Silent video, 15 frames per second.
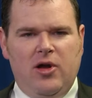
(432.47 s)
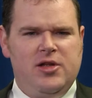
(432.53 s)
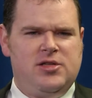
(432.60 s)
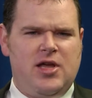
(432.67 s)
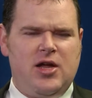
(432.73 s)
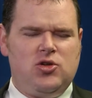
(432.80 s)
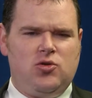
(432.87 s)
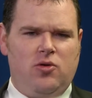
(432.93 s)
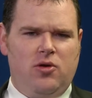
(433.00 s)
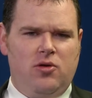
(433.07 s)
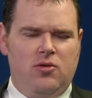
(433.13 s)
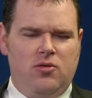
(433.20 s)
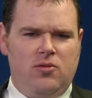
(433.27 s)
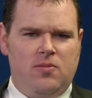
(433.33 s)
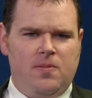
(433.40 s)
is that
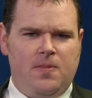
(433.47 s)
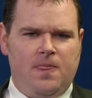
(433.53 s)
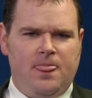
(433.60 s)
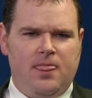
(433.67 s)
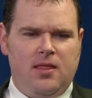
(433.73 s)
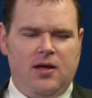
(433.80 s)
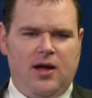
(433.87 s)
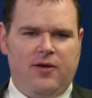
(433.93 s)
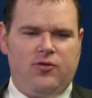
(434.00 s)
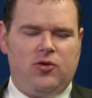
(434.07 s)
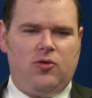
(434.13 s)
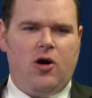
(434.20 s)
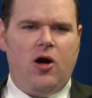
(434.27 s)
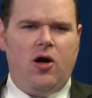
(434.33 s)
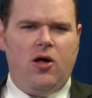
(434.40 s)
true?
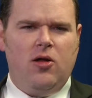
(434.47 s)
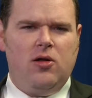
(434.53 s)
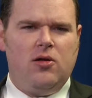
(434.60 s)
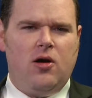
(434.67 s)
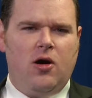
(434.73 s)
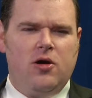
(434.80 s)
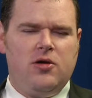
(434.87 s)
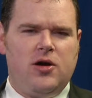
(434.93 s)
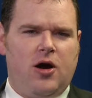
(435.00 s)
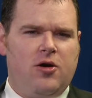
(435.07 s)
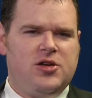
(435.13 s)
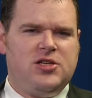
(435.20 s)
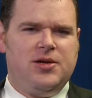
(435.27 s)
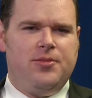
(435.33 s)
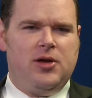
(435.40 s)
After all, aren't our
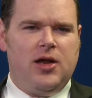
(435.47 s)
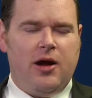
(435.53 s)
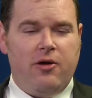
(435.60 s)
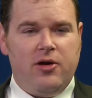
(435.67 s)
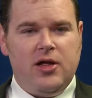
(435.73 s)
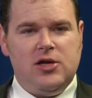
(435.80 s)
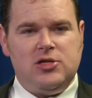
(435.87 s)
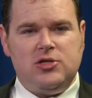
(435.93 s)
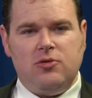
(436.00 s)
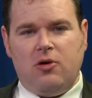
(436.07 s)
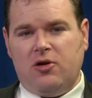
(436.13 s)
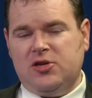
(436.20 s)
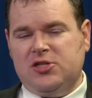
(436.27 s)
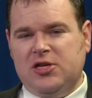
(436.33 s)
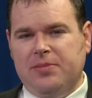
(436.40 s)
similarities to
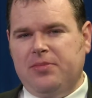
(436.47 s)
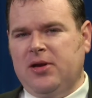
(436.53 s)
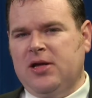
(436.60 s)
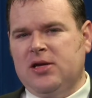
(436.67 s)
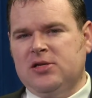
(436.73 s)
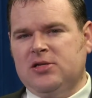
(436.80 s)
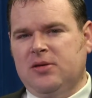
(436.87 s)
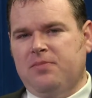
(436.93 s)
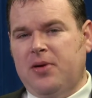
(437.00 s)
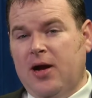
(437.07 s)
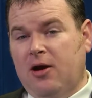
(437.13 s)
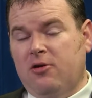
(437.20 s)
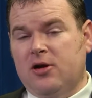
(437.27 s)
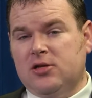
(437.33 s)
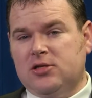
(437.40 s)
our siblings and
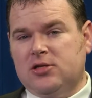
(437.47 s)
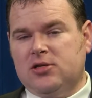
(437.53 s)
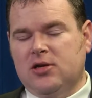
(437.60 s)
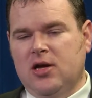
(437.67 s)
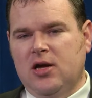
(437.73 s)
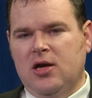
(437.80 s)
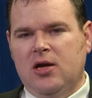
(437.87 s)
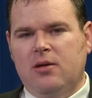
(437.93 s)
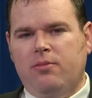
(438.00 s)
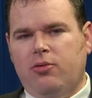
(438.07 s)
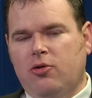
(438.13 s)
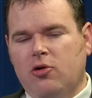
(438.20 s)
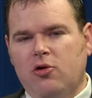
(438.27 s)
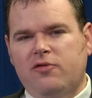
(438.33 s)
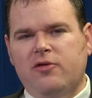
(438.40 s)
parents
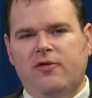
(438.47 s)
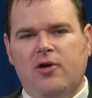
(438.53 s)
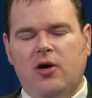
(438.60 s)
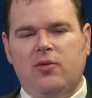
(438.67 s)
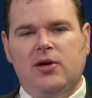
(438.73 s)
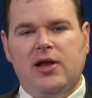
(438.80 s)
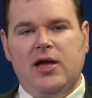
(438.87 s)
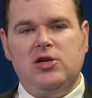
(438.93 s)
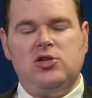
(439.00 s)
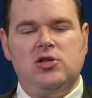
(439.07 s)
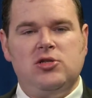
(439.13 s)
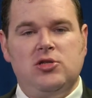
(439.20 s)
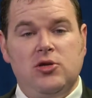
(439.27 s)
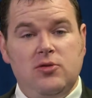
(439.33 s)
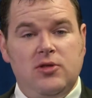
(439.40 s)
proof of our
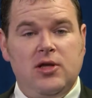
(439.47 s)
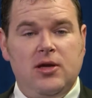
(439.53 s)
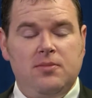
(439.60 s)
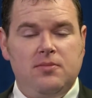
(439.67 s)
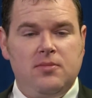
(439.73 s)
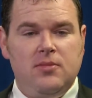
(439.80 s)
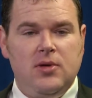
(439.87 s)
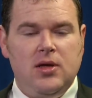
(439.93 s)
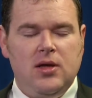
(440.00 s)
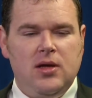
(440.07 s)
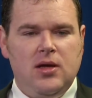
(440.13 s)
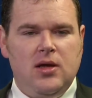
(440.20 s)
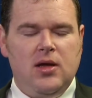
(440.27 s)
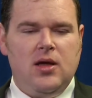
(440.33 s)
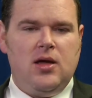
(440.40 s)
relation to them?
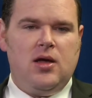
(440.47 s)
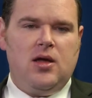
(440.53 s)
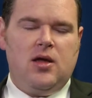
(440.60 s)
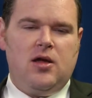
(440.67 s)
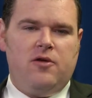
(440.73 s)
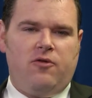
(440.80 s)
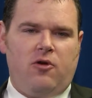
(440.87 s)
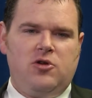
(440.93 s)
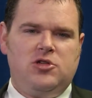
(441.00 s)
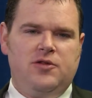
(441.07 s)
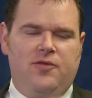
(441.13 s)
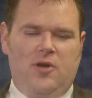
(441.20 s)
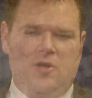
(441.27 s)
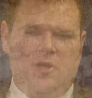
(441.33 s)
First of all,